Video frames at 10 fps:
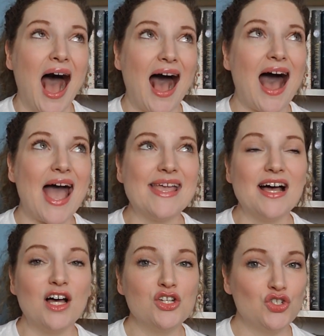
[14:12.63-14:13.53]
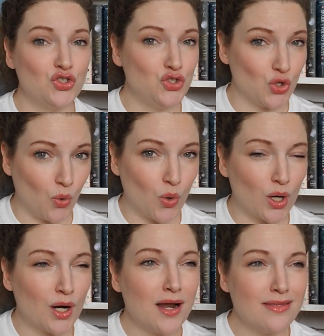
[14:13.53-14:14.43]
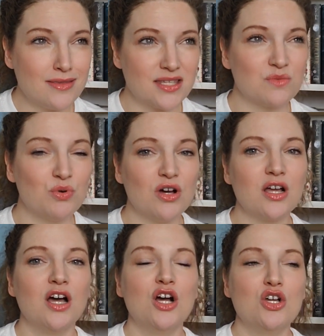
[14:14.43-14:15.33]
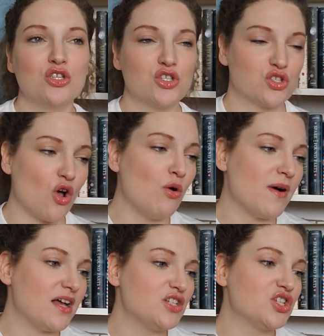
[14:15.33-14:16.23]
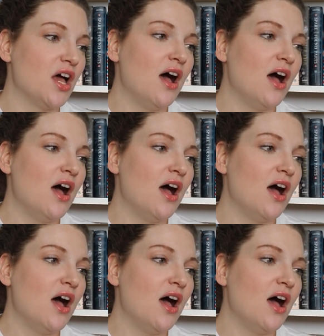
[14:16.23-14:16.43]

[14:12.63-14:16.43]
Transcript: I adore this book so much.